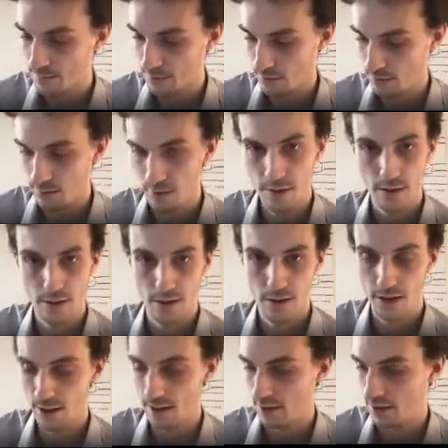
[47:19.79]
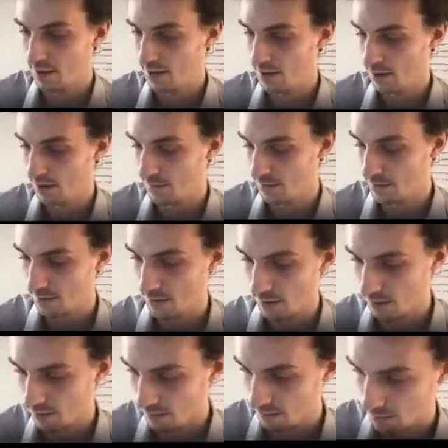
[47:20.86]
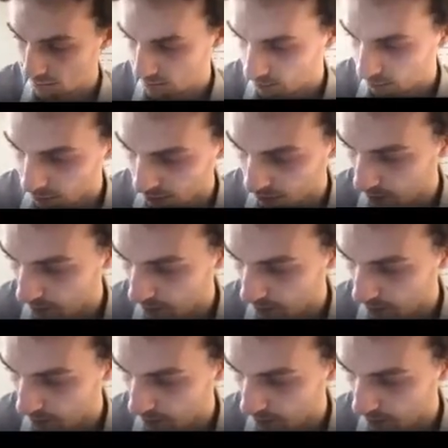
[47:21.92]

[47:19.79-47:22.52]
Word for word: So uh, I'm going to start scrolling